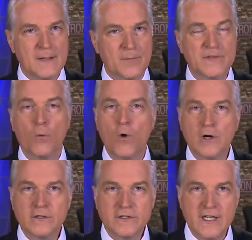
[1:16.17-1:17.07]
but the
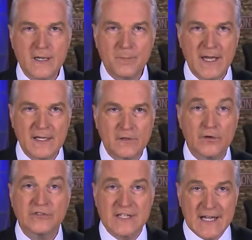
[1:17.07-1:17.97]
Walker campaign
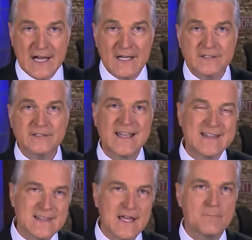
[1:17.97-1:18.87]
knows the us
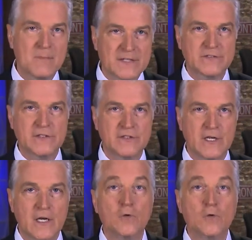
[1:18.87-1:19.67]
and them message